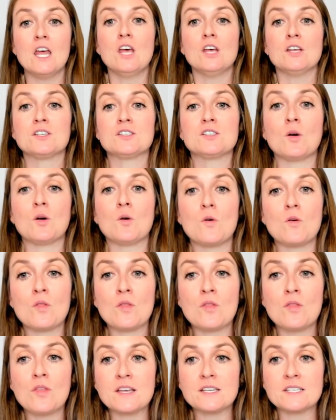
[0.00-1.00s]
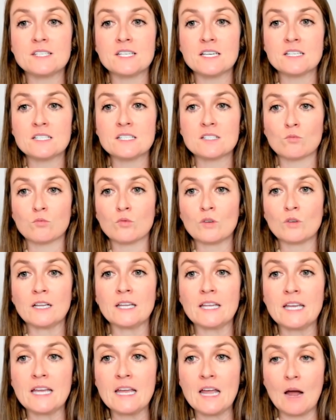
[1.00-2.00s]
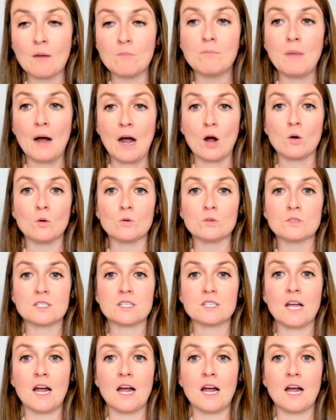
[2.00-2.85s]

So this is really about